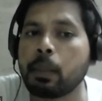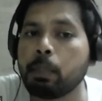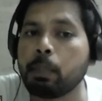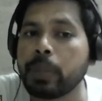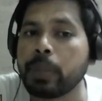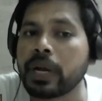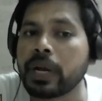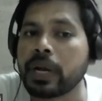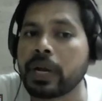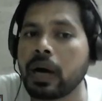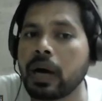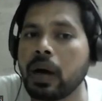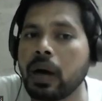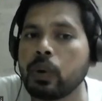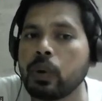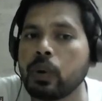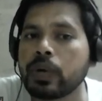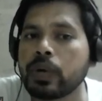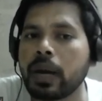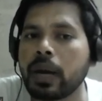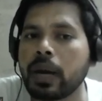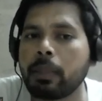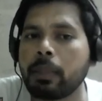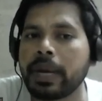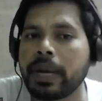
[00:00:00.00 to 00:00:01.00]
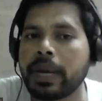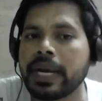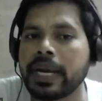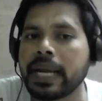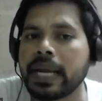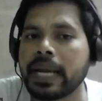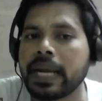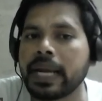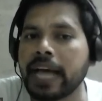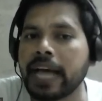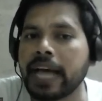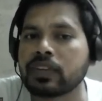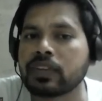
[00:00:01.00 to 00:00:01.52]
bicalutamide,
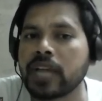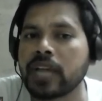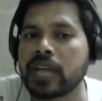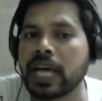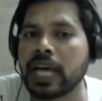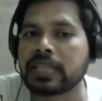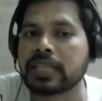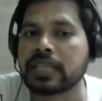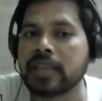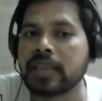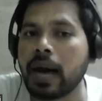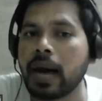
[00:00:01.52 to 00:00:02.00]
as well as